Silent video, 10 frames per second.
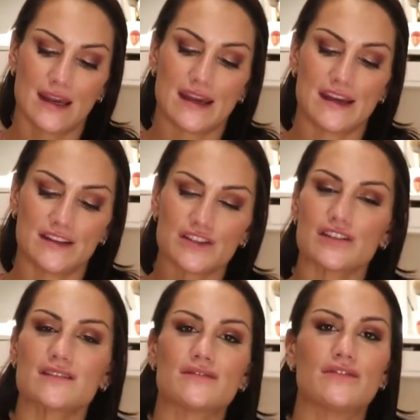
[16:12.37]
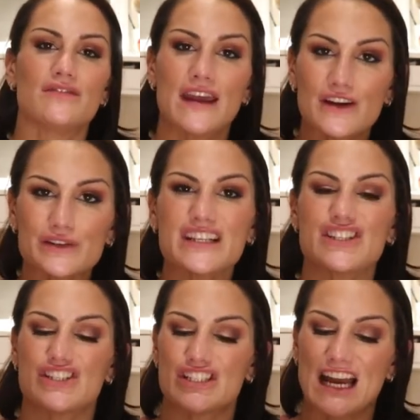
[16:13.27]
It's just very
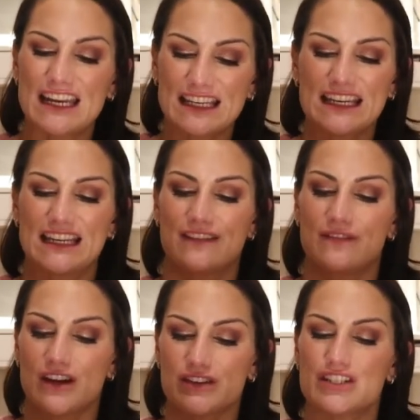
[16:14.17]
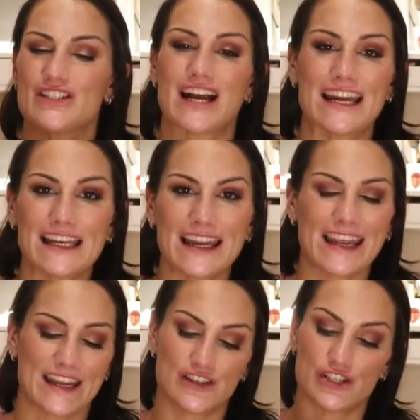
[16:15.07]
shiny, very
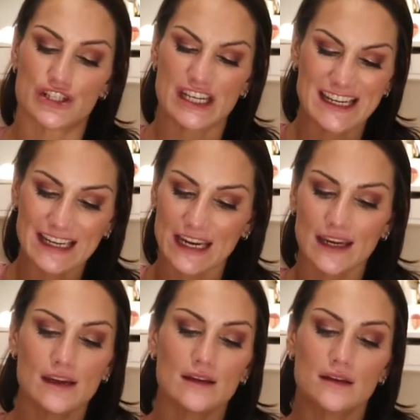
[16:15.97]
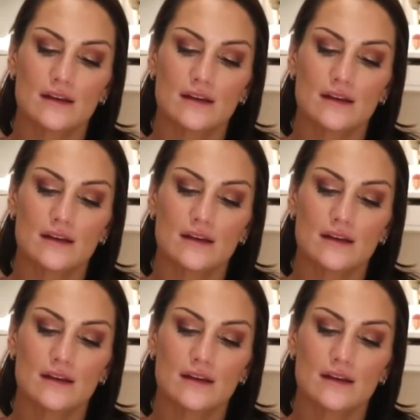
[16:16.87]
shiny and sheeny.